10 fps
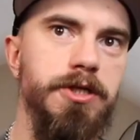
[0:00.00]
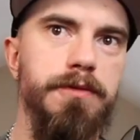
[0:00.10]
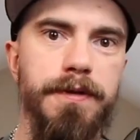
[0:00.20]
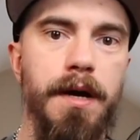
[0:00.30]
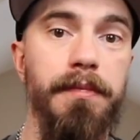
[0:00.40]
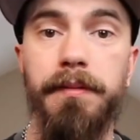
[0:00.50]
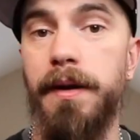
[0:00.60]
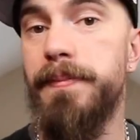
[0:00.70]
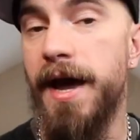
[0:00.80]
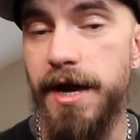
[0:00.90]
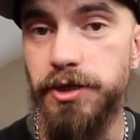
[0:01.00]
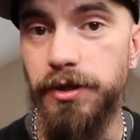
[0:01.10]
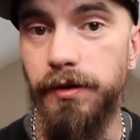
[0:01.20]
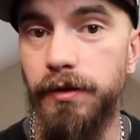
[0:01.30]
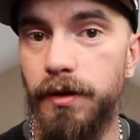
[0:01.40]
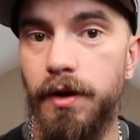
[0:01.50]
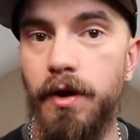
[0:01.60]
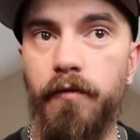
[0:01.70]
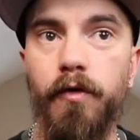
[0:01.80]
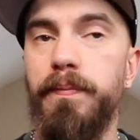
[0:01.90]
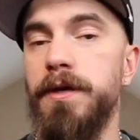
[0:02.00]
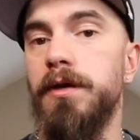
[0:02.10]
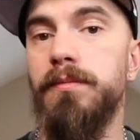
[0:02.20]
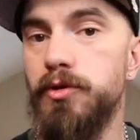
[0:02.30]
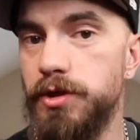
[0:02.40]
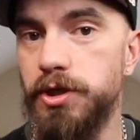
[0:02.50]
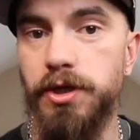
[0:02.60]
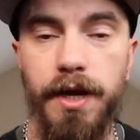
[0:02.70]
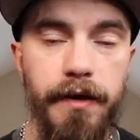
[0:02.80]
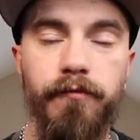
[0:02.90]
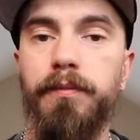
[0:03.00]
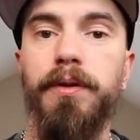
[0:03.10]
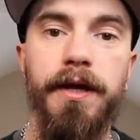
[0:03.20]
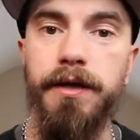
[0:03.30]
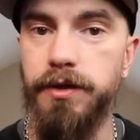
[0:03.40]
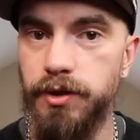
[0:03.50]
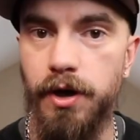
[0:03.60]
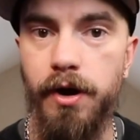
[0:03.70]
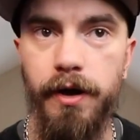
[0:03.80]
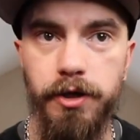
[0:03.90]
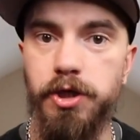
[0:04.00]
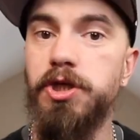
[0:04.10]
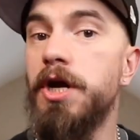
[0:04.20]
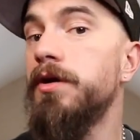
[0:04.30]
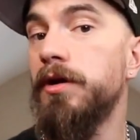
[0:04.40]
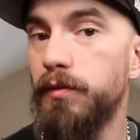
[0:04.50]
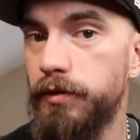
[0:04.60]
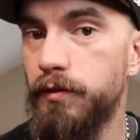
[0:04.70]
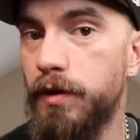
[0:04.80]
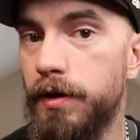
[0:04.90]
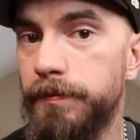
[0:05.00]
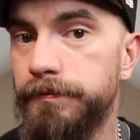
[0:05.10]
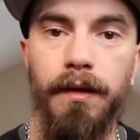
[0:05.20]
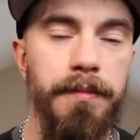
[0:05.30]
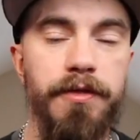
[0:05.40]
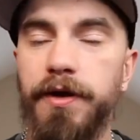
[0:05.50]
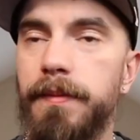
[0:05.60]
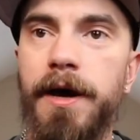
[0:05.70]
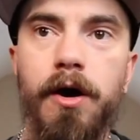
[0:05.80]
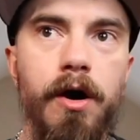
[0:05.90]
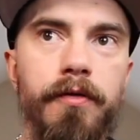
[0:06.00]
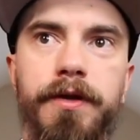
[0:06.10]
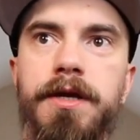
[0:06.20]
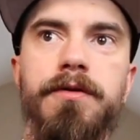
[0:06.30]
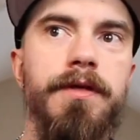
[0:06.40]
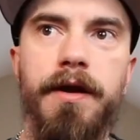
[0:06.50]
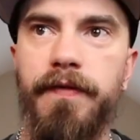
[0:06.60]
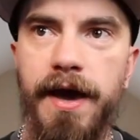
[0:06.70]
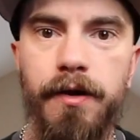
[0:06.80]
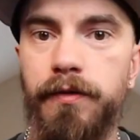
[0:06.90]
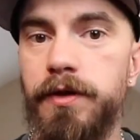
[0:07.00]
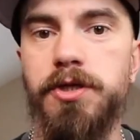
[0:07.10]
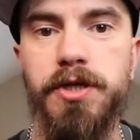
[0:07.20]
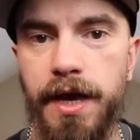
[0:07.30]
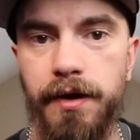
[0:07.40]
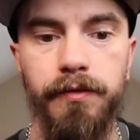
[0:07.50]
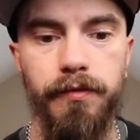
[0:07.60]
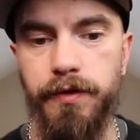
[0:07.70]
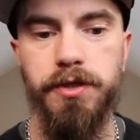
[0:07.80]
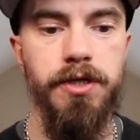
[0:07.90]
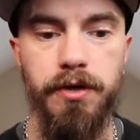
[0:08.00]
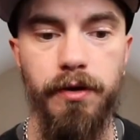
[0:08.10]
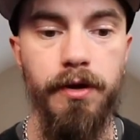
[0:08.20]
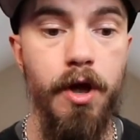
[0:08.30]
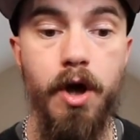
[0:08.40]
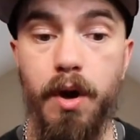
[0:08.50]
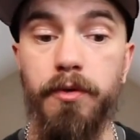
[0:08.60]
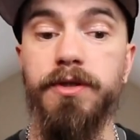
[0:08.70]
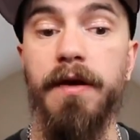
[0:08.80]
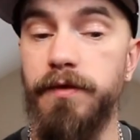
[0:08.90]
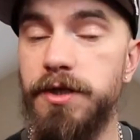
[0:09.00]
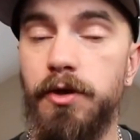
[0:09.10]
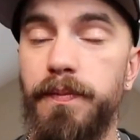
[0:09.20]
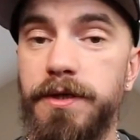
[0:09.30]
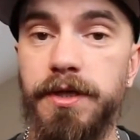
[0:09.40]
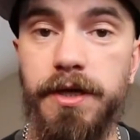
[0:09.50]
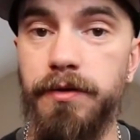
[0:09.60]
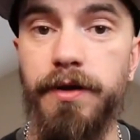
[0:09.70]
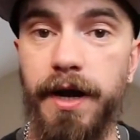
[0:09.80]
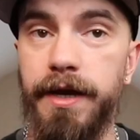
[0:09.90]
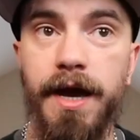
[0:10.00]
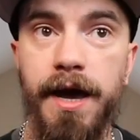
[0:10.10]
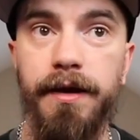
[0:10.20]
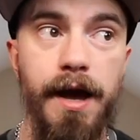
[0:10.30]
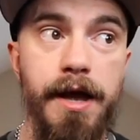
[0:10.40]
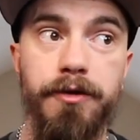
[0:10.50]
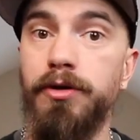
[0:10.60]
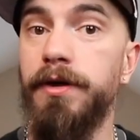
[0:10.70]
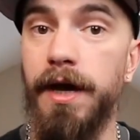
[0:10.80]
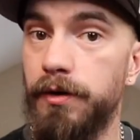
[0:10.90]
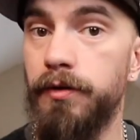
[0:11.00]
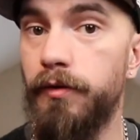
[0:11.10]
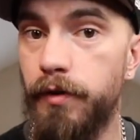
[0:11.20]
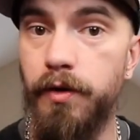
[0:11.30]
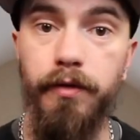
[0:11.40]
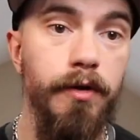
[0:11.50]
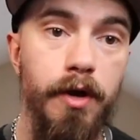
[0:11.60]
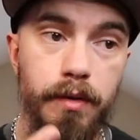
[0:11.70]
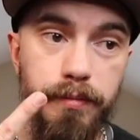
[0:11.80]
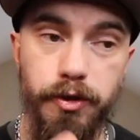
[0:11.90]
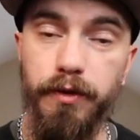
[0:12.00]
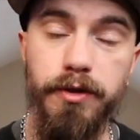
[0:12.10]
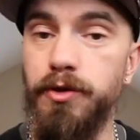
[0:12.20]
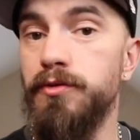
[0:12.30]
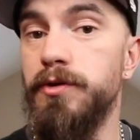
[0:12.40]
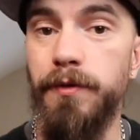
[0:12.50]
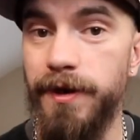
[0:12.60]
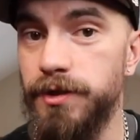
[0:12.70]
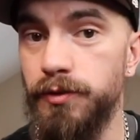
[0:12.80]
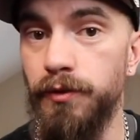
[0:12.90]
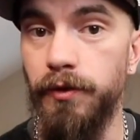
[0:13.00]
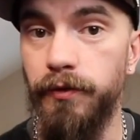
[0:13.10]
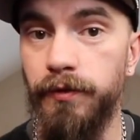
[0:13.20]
just becoming my passion for being a musician and for playing guitar and just sharing it with you all. I mean, think about all the gear that I've had on this channel this year. Almost every single piece of gear that I got, I took out on the road between 2 US tours.